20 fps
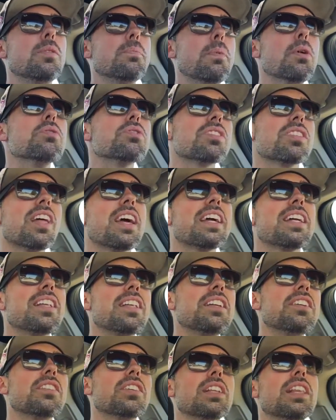most
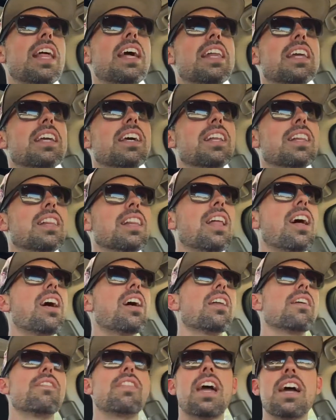likely you're letting a
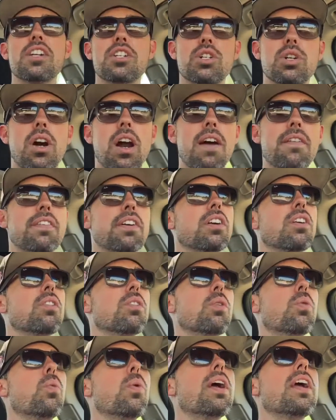lot of that traffic go
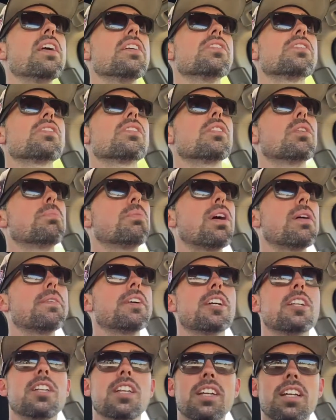to waste. They're
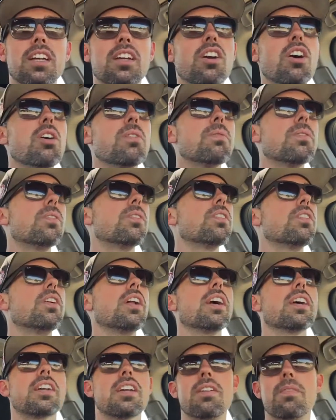probably clicking over, they're
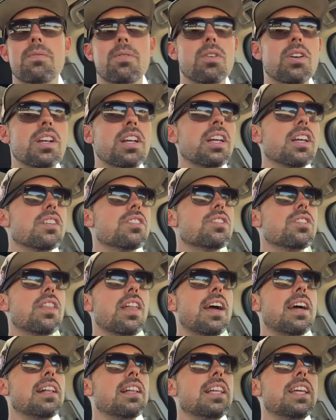not converting into
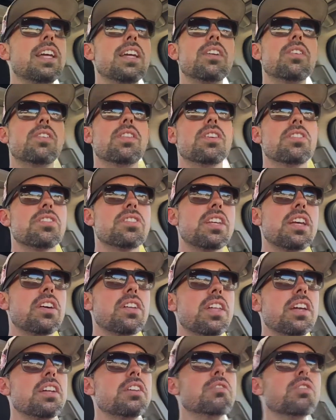that lead or the
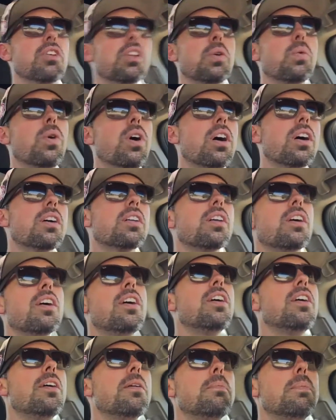sale that you really
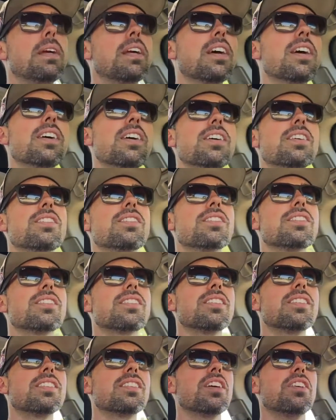want, because
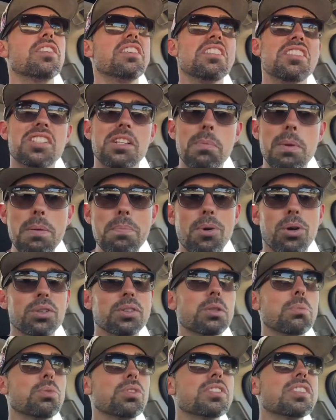there needs to be
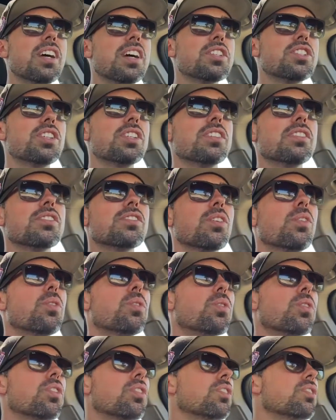multiple touches.
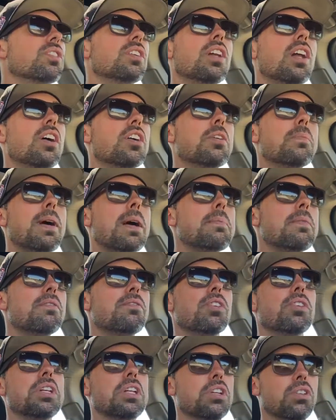Or, you might be
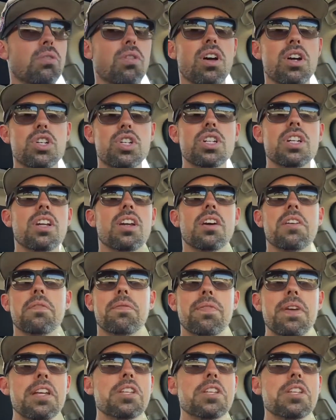really crushing it on